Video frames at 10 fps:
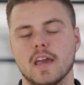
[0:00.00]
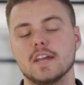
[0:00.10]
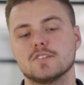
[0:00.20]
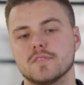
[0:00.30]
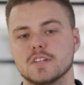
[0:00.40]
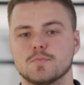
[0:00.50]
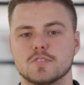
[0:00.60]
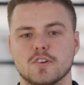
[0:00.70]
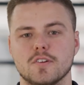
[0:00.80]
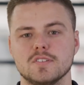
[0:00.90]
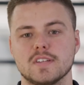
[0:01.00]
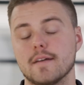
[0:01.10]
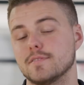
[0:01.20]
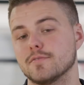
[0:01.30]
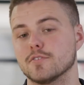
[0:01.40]
Each of these personas
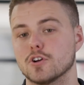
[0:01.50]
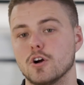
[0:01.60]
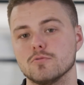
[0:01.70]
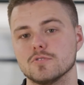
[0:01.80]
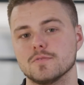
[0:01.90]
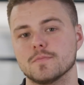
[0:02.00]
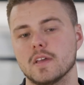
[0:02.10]
have different goals,